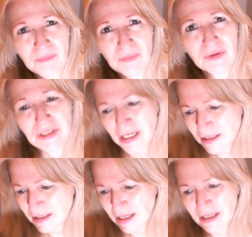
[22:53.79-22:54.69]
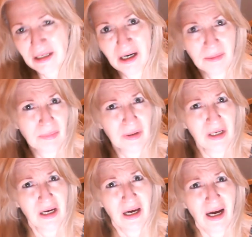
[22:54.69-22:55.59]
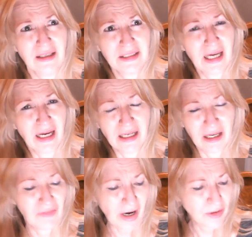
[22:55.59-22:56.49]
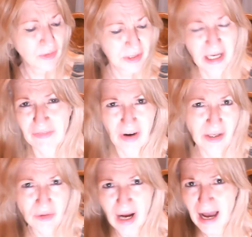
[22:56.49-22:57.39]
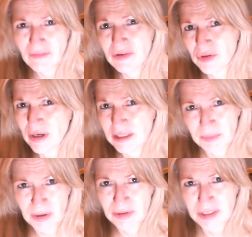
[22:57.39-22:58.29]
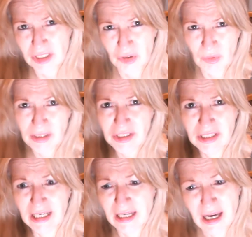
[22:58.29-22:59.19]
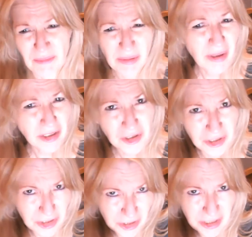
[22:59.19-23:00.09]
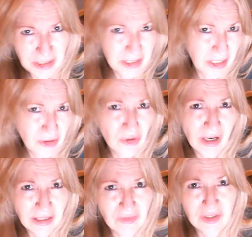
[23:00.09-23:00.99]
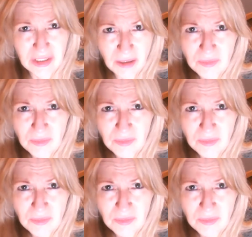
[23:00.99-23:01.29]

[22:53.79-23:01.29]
Protecting that cup and saying, if I don't have a transparent situation, then maybe I should consider who I give this cup